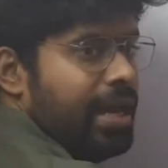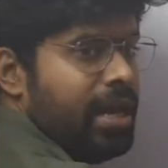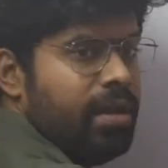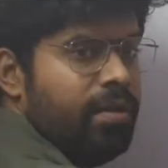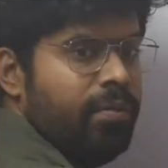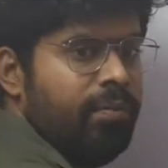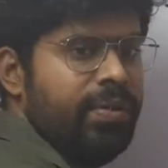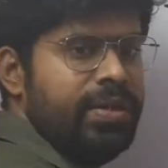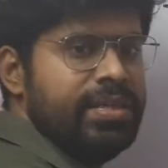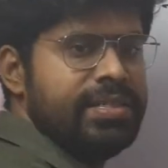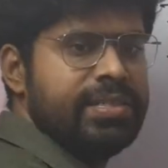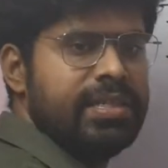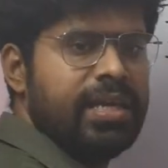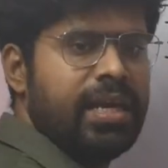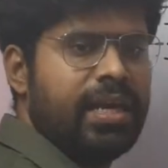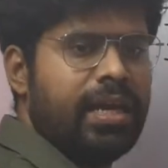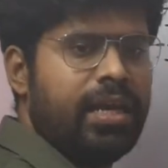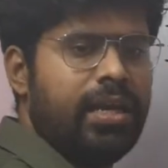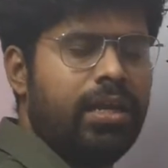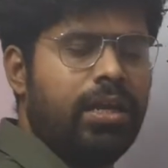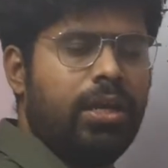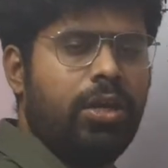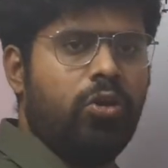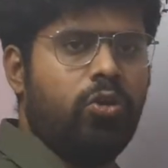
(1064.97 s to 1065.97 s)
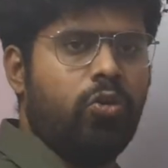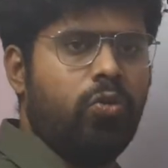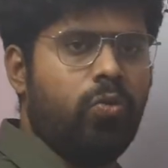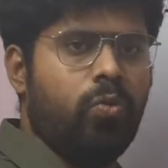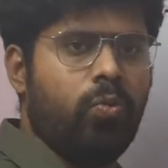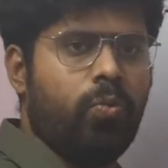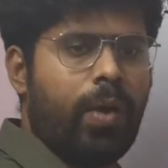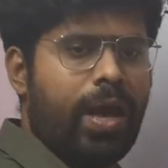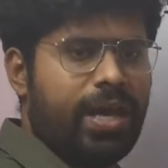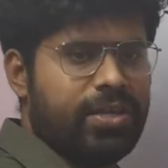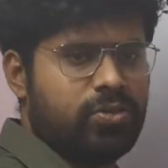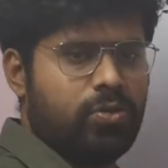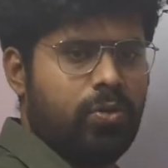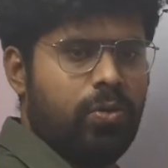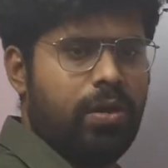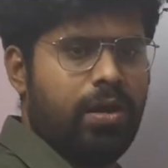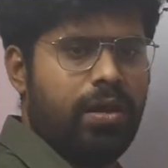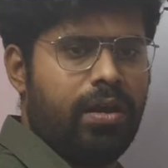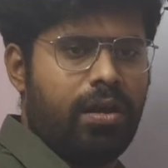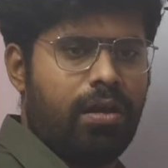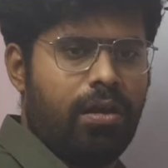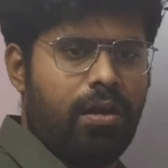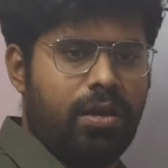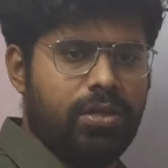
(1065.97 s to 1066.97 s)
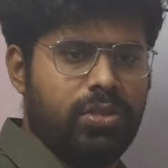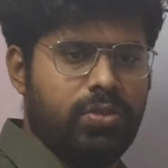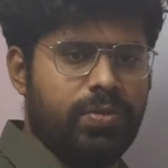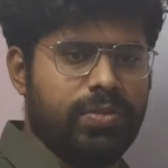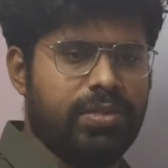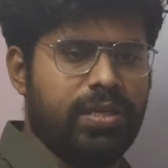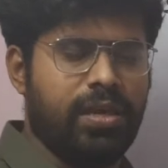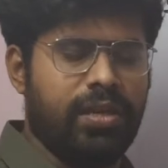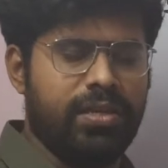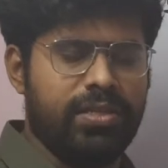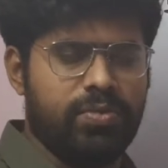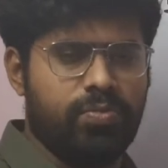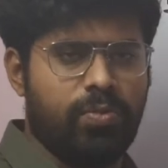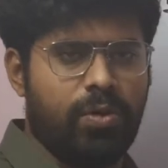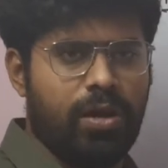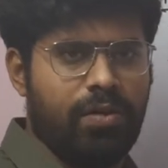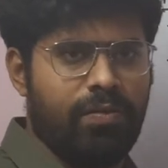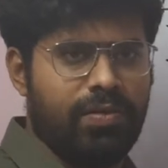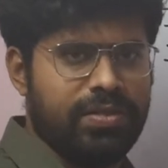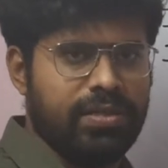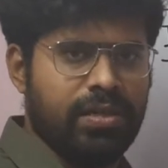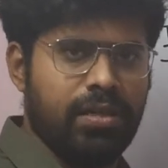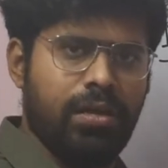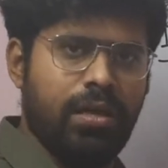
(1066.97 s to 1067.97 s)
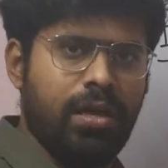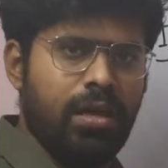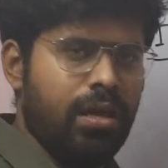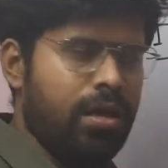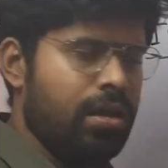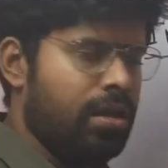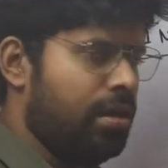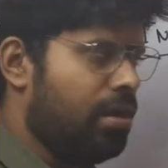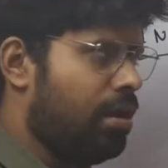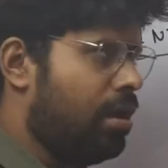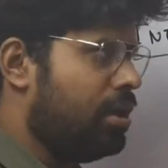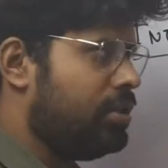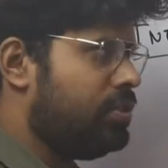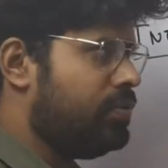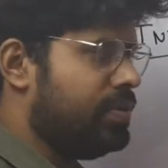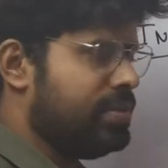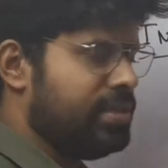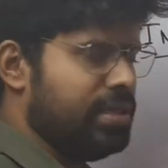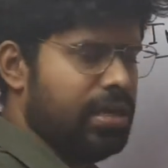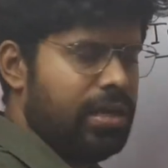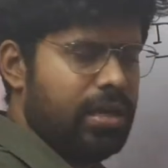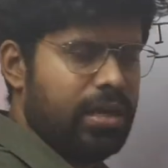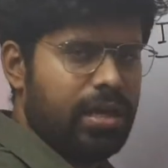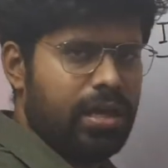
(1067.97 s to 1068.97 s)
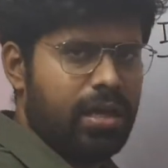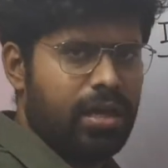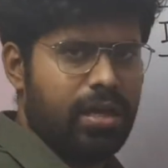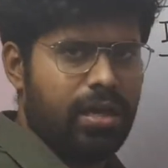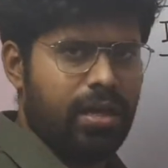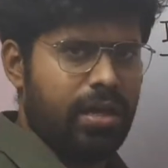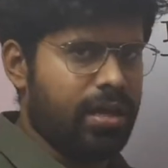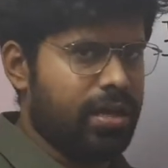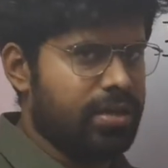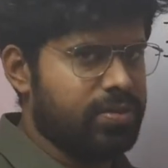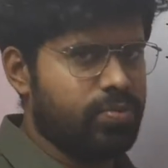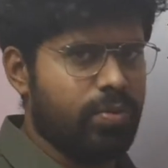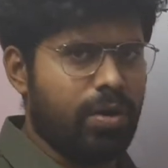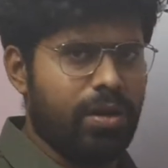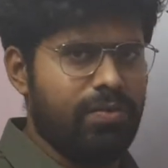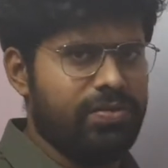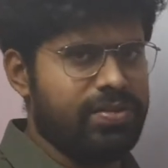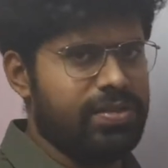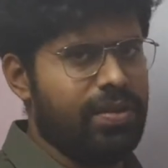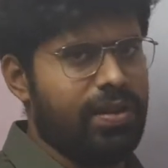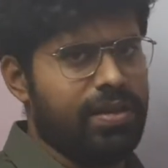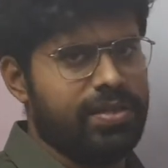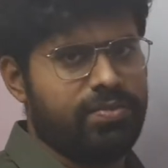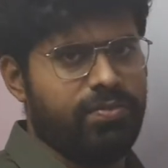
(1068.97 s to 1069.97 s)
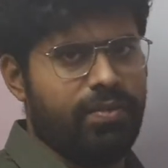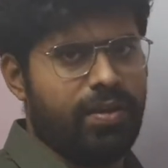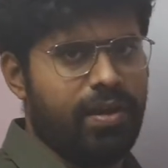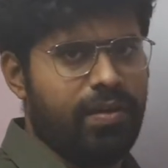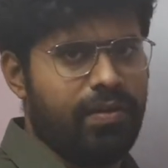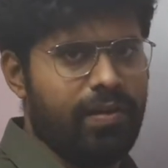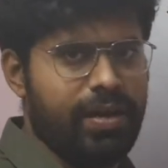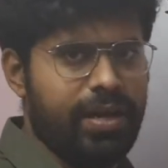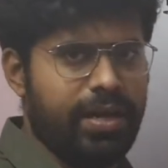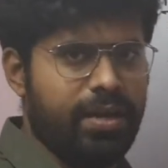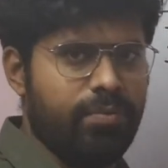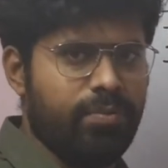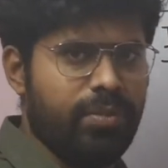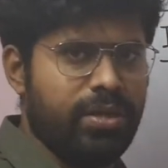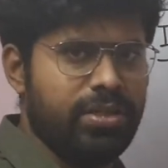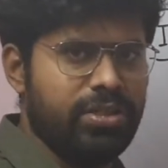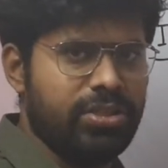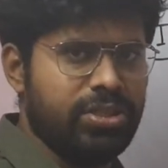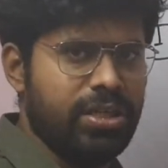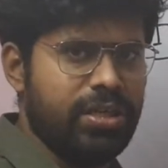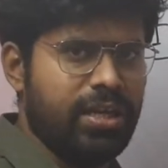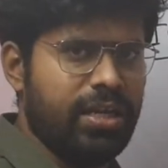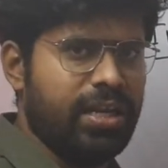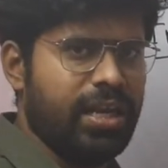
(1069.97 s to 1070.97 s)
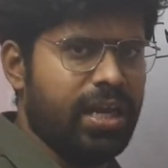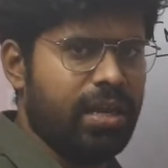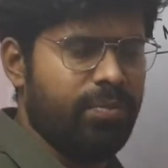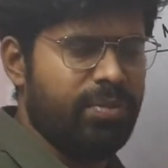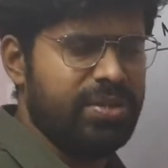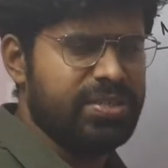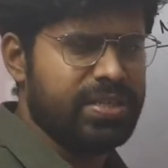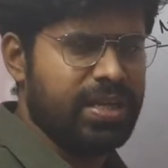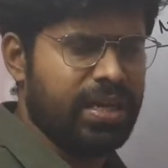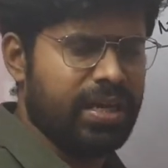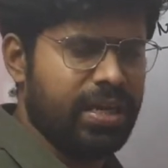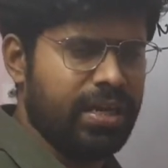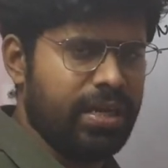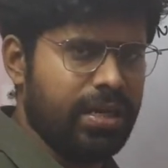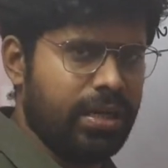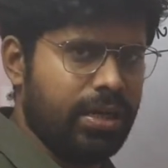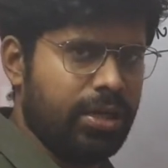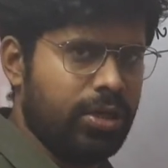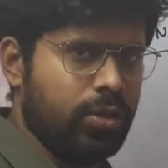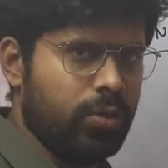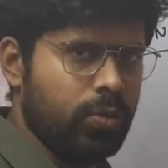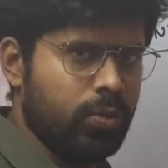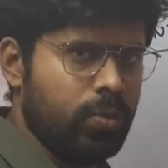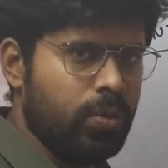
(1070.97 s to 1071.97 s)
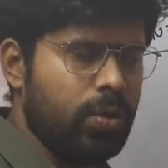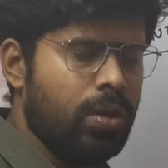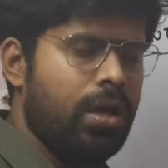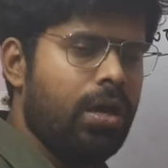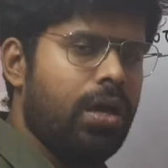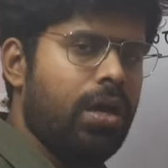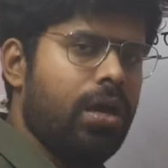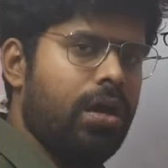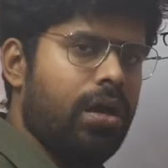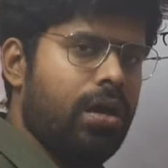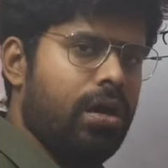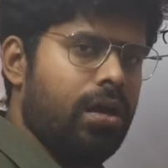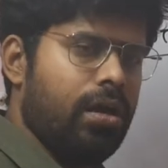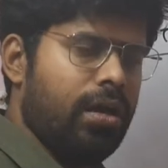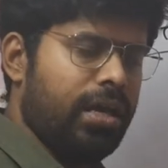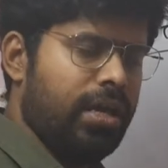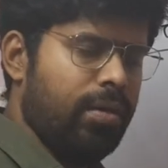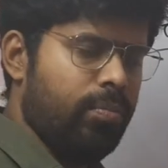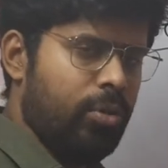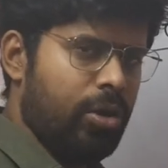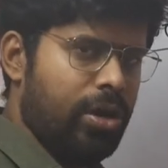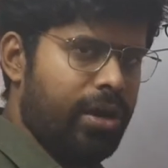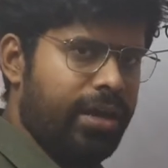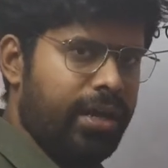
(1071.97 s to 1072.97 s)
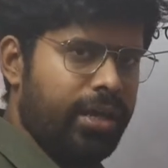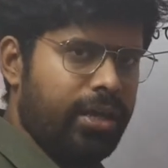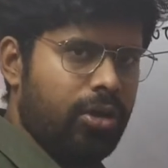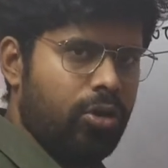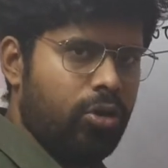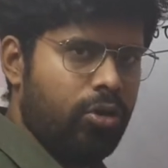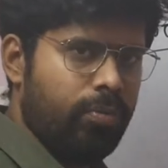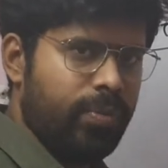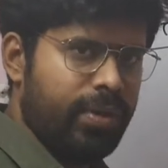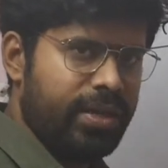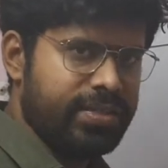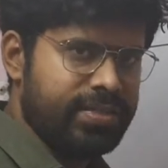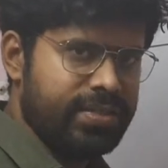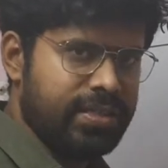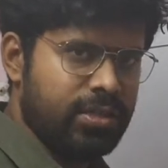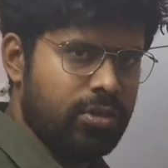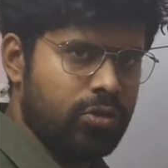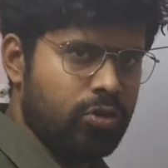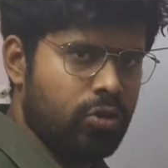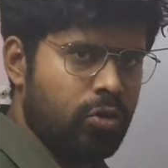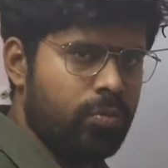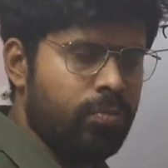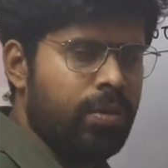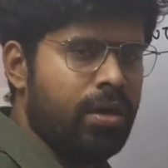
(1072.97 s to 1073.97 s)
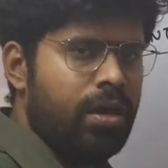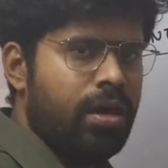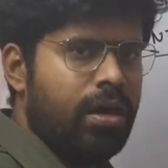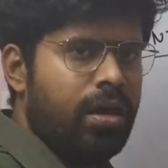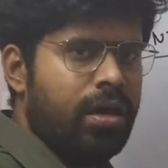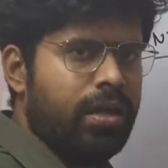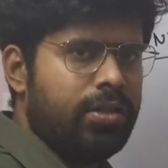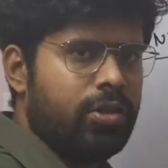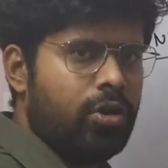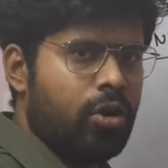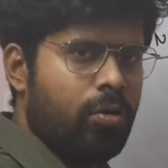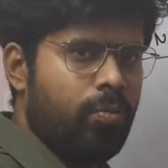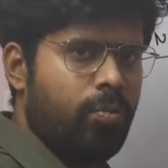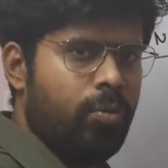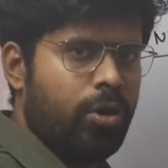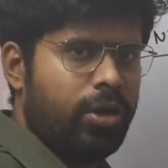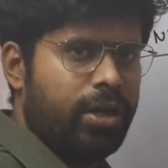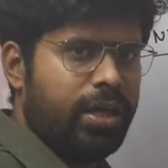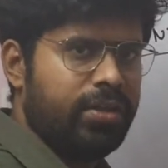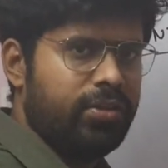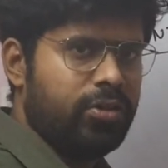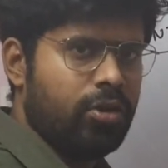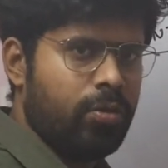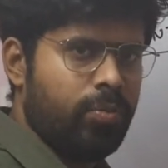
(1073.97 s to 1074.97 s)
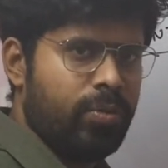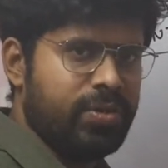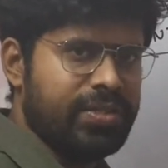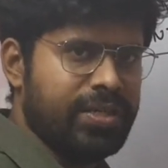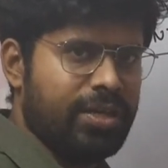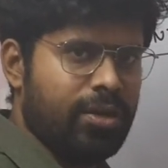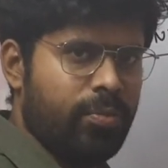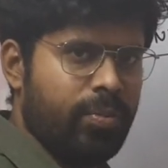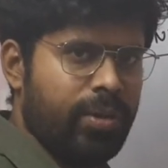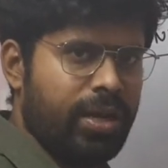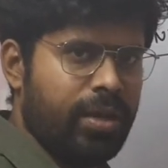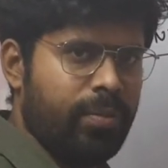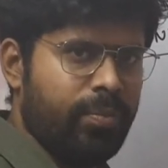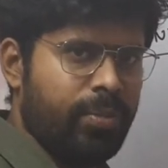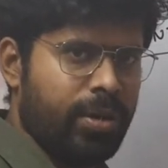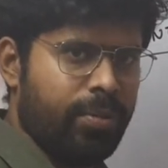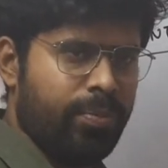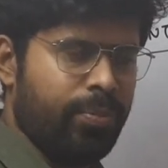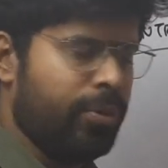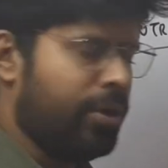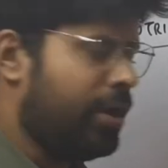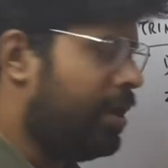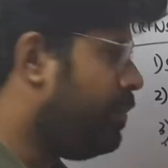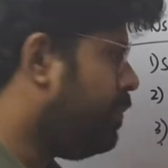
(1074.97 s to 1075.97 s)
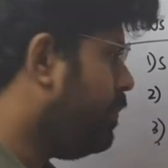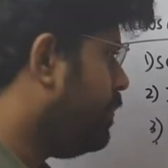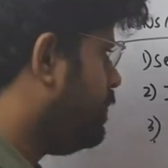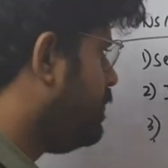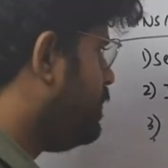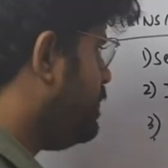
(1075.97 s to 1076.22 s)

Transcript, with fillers: can be secondary to vascular, large vessel and small vessel. Large vessel, uh, small vessel as we have already mentioned, it can be secondary to hemolytic uremic syndrome, thrombotic thrombocytopenic purpura,